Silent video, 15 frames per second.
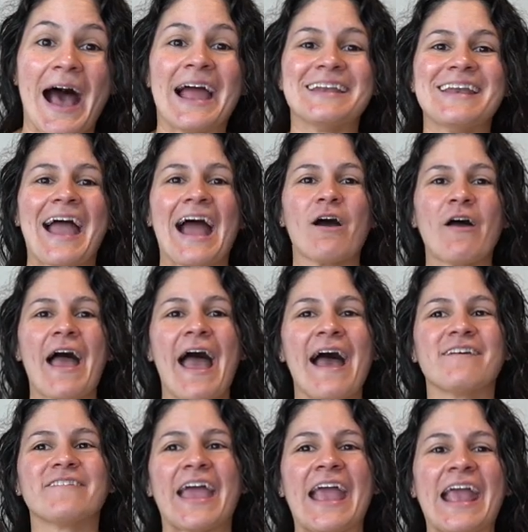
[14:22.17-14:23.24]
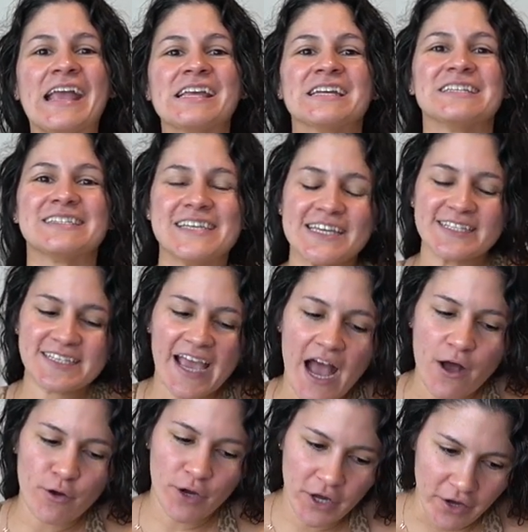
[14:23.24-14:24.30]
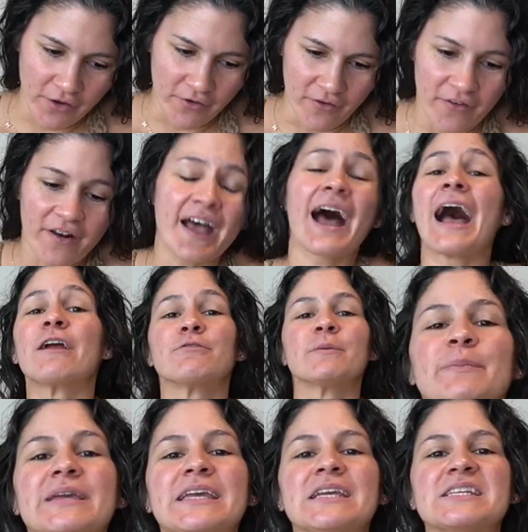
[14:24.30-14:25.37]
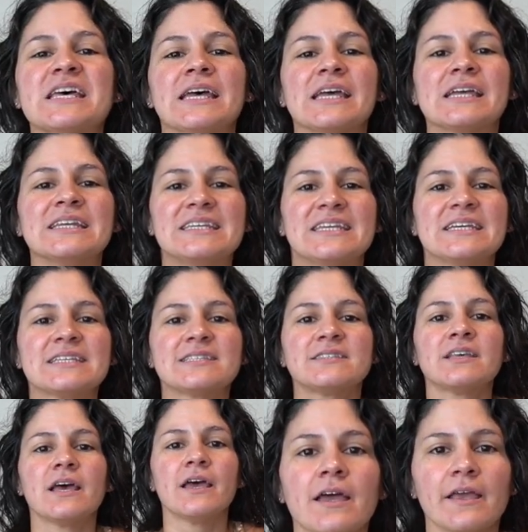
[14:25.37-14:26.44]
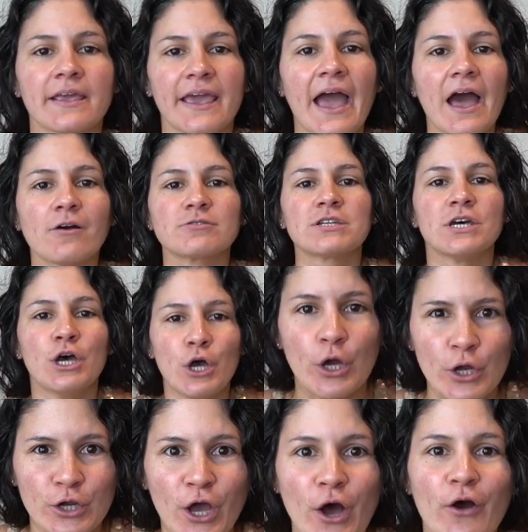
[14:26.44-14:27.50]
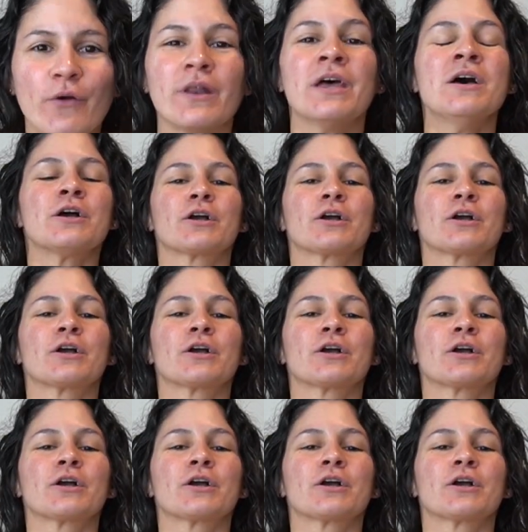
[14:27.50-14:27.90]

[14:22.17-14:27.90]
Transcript: I now have a discount code. I repeat, discount code.